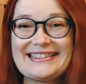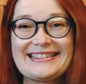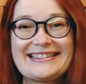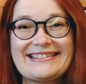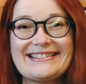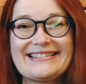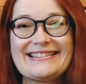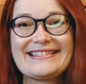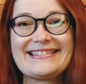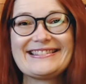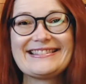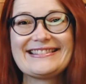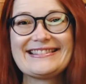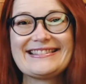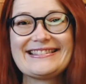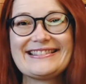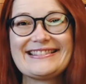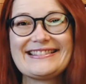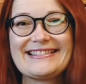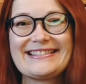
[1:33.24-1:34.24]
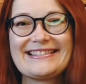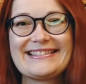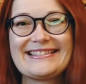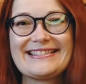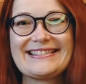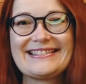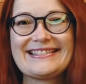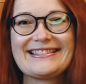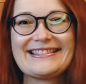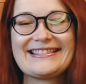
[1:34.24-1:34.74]

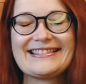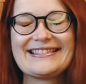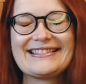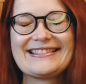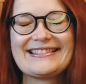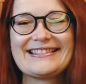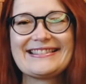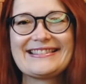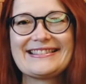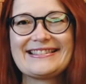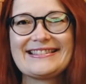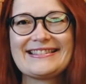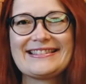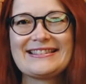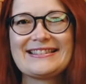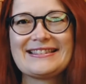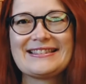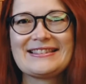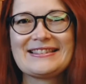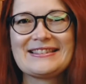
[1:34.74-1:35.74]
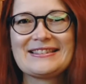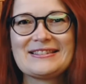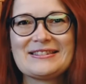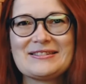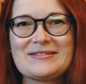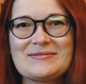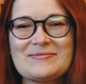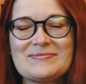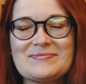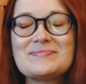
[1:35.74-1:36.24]

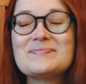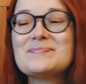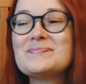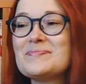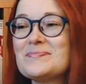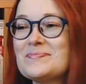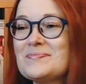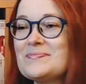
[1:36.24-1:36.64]
This person isn't speaking.